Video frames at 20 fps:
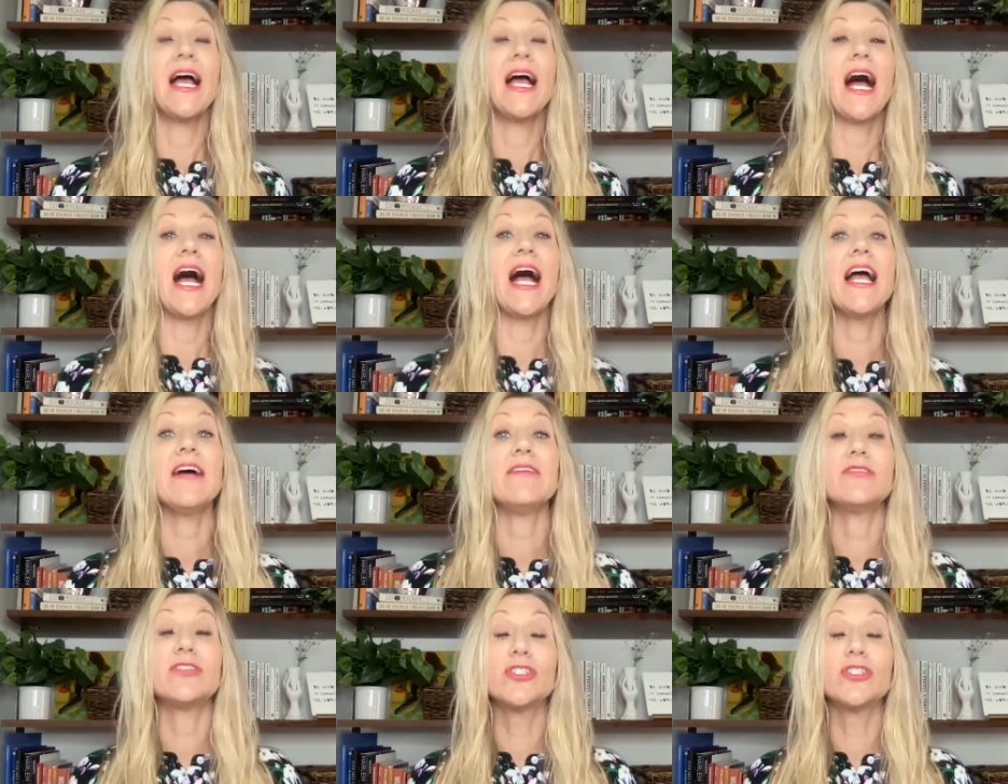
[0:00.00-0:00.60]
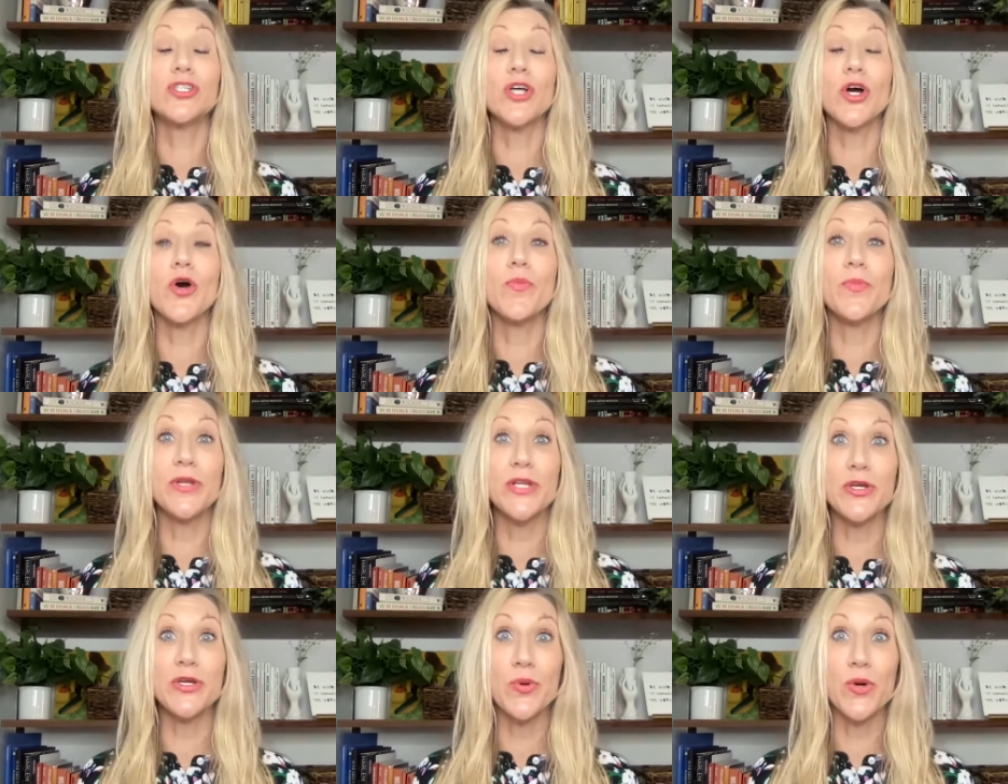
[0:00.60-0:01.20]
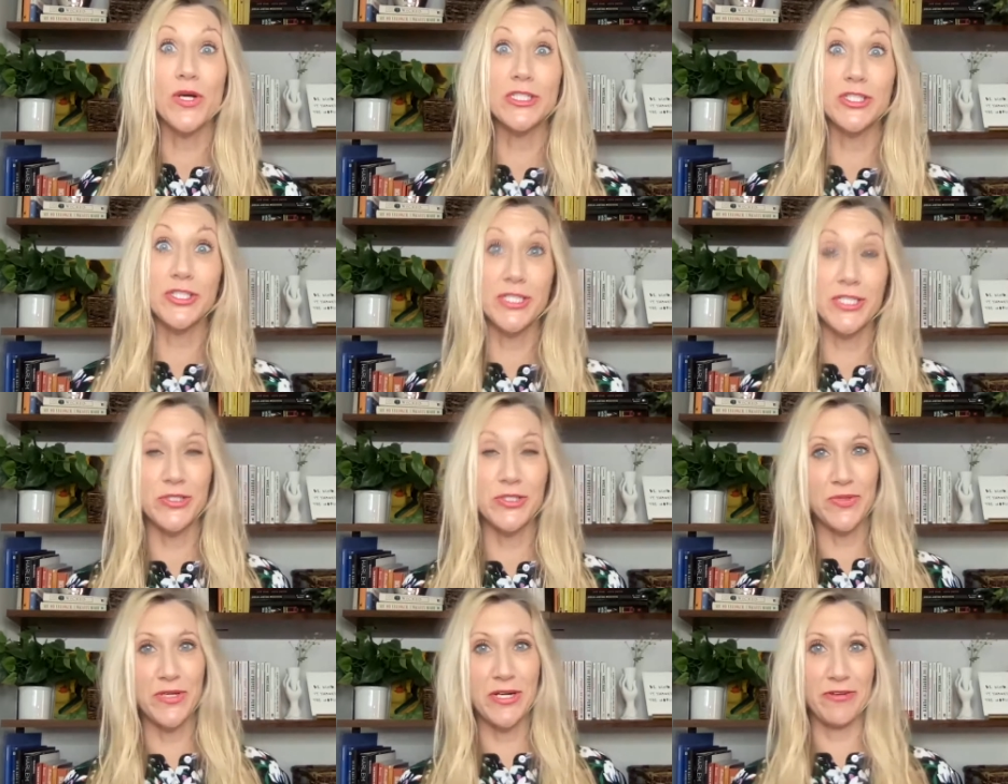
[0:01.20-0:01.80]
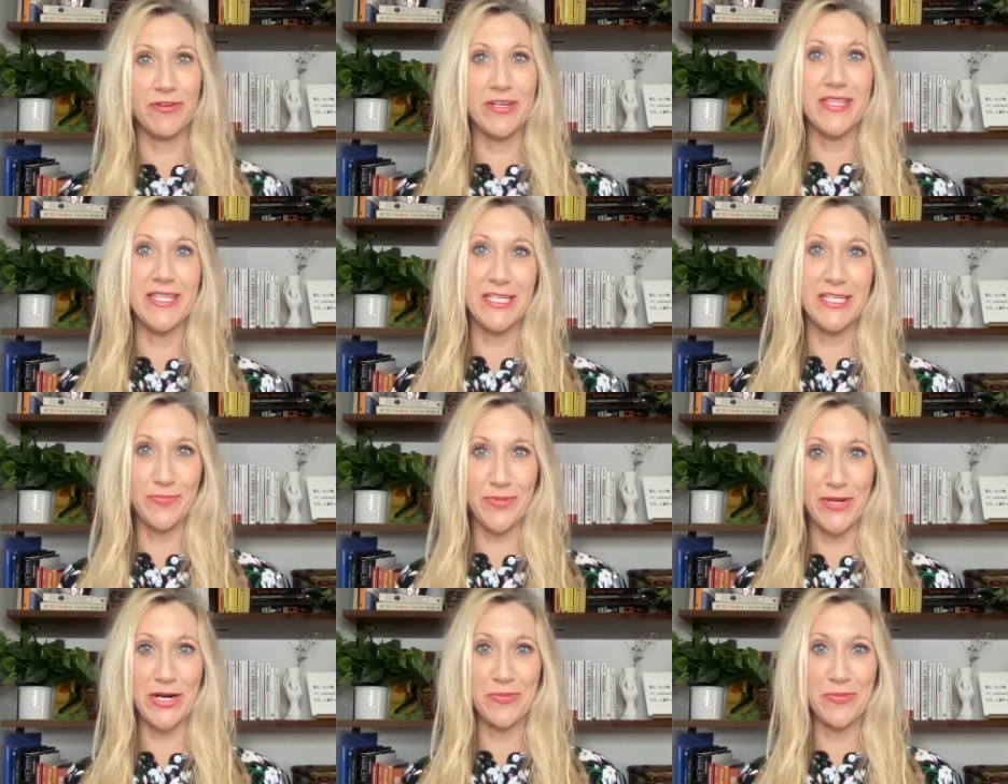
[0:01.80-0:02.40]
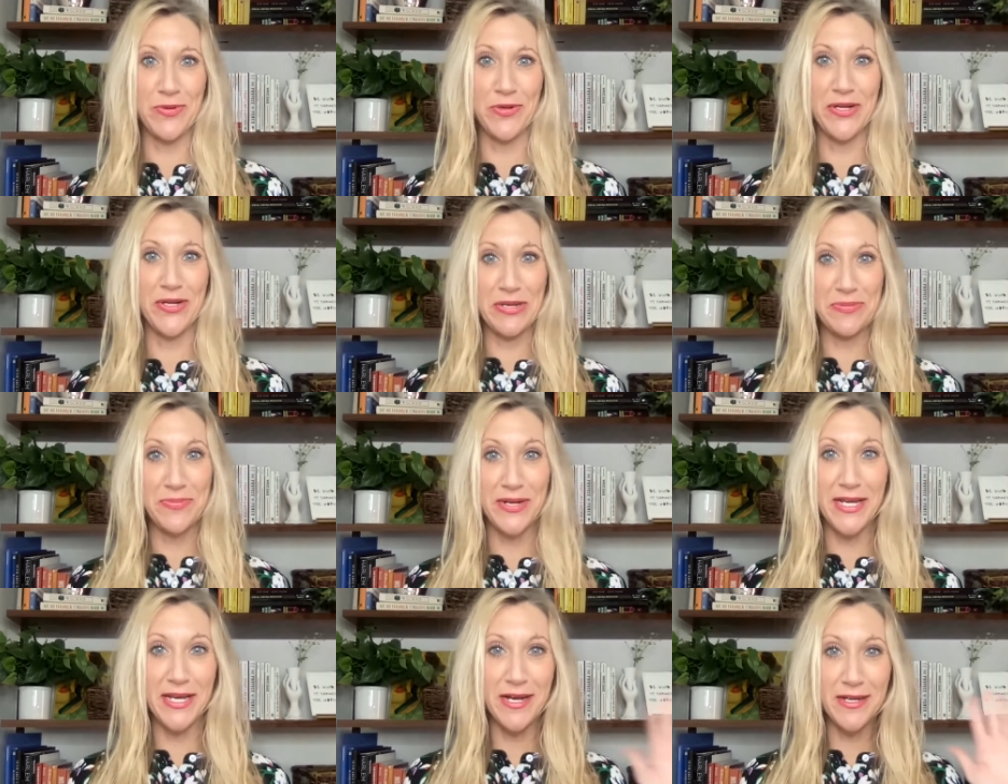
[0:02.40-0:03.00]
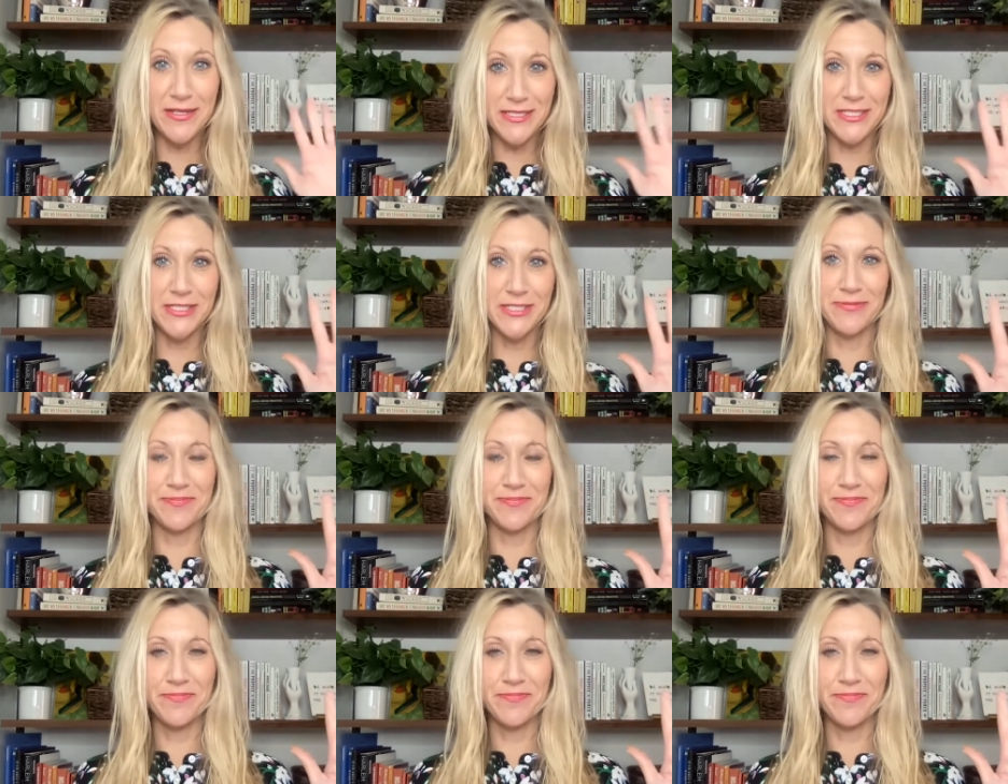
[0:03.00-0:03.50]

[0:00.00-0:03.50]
I have so many questions when I read this parable. Anybody else?